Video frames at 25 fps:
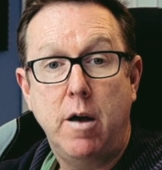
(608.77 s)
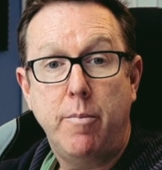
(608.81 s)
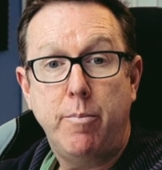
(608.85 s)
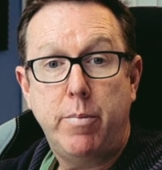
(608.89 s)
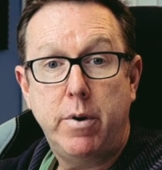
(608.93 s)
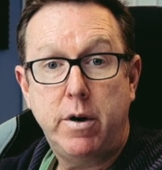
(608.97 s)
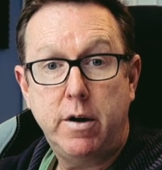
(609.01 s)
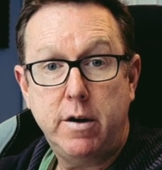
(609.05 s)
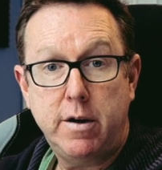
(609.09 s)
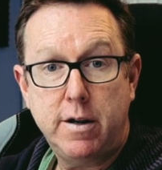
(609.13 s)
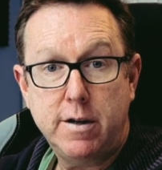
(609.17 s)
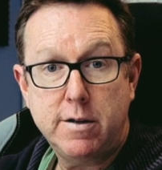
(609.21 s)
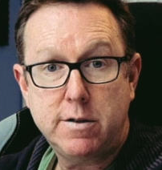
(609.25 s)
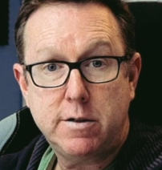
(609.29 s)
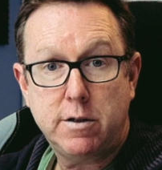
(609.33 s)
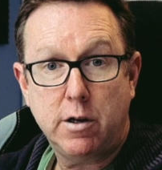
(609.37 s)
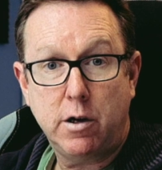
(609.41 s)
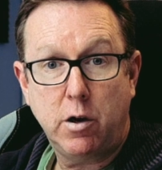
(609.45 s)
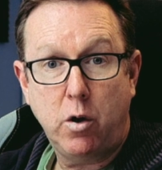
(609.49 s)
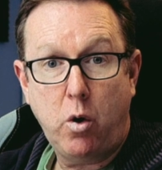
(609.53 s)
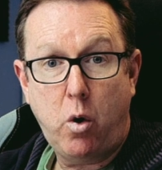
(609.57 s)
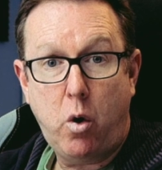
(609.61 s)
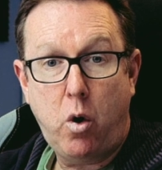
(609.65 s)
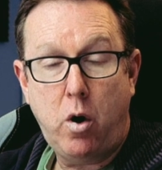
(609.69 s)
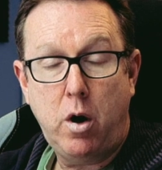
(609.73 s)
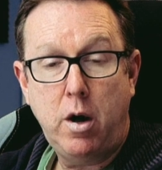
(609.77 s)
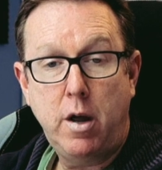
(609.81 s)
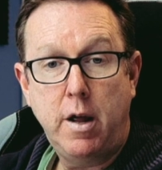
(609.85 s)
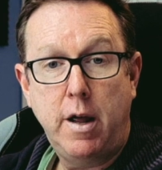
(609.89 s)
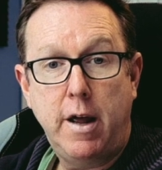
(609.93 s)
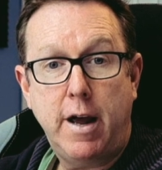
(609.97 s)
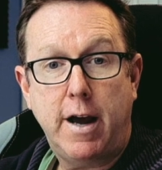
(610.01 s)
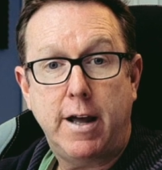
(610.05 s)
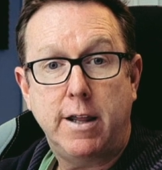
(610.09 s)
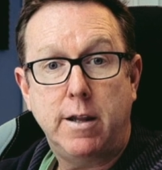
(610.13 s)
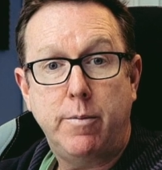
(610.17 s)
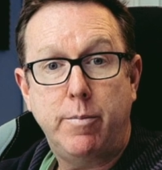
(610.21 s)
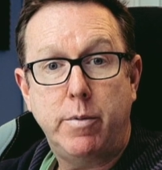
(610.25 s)
But it is the law,
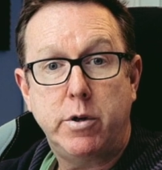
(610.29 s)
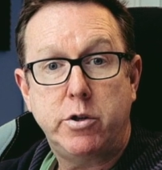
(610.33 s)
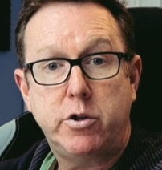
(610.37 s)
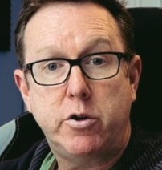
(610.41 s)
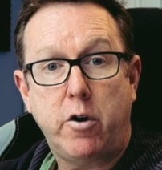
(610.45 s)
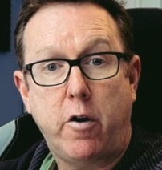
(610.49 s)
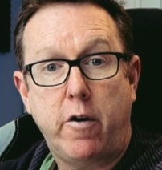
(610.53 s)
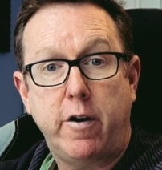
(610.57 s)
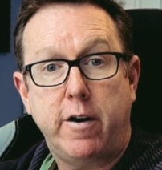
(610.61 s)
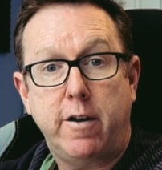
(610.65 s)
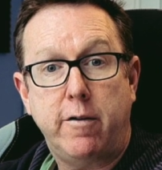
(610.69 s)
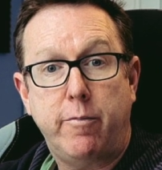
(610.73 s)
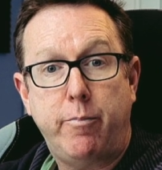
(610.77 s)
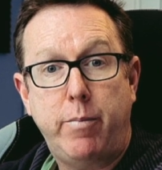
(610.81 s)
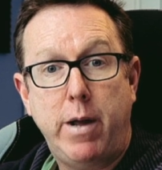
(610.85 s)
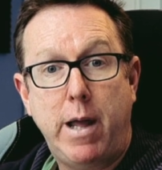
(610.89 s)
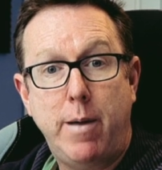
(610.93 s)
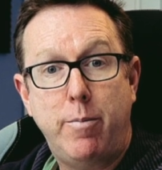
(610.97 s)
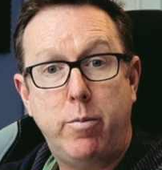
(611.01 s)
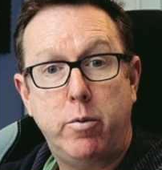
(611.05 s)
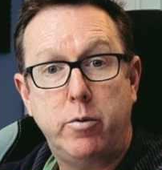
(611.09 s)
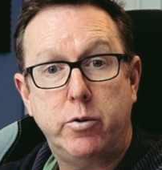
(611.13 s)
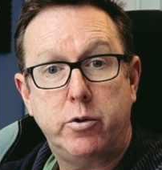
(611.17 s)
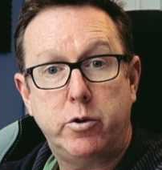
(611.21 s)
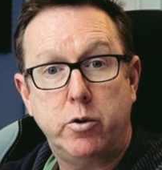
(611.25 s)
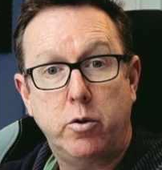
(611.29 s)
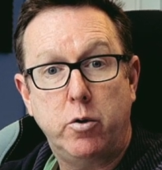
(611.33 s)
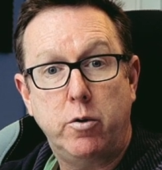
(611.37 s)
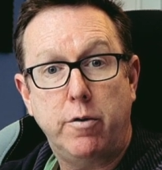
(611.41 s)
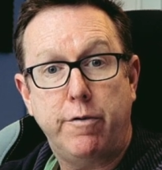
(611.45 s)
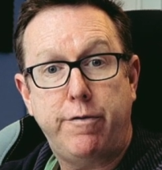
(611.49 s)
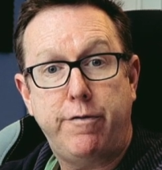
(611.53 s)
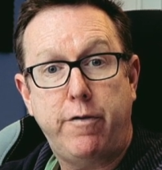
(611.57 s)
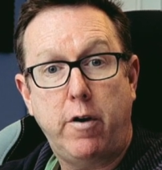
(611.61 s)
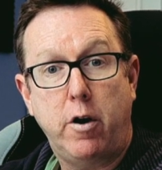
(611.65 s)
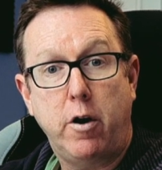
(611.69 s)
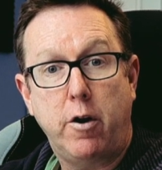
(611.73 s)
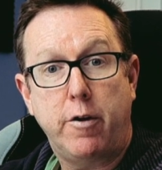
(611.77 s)
and the majority of people do
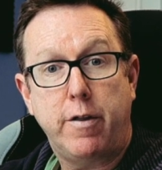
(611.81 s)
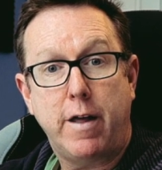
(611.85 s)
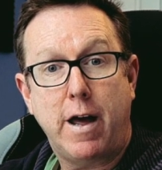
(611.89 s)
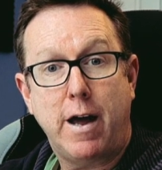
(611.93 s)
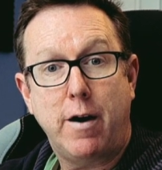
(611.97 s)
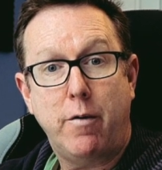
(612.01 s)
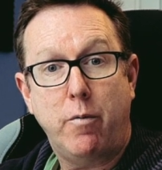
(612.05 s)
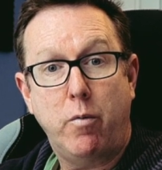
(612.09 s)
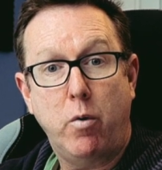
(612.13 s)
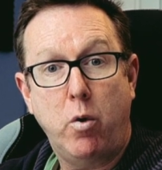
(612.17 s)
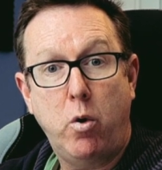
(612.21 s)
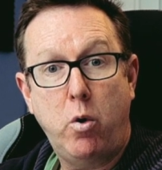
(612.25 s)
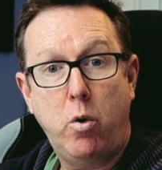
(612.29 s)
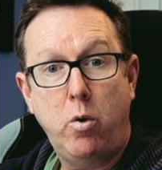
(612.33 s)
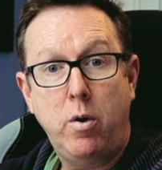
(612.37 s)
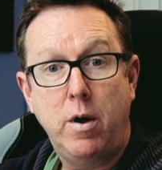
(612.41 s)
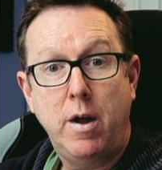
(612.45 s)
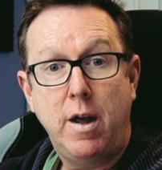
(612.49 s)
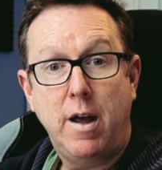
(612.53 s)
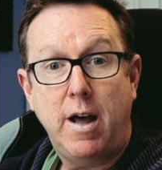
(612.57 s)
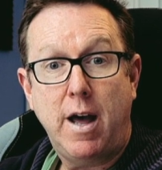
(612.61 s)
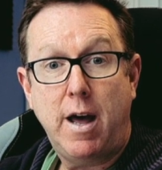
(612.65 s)
follow that rule.